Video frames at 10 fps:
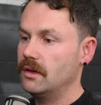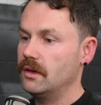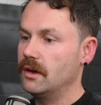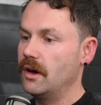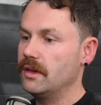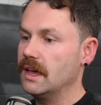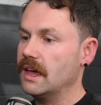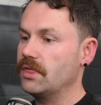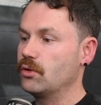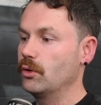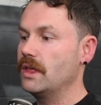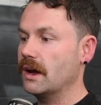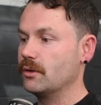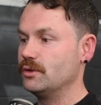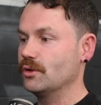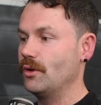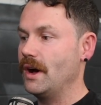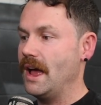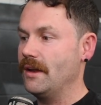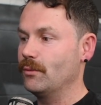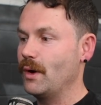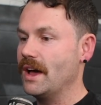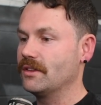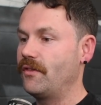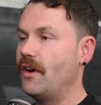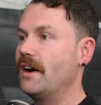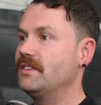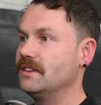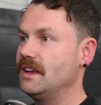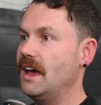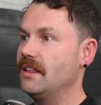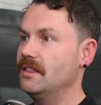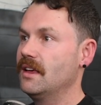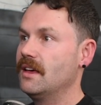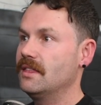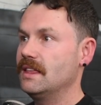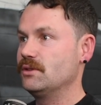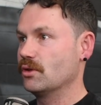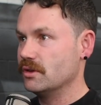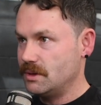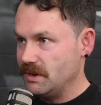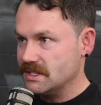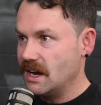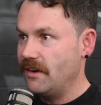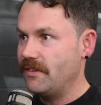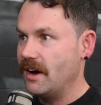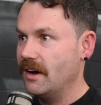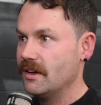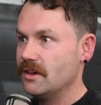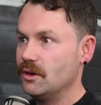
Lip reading: you get through that good draw, and rounds 5 to 10, their draw is a bit tougher.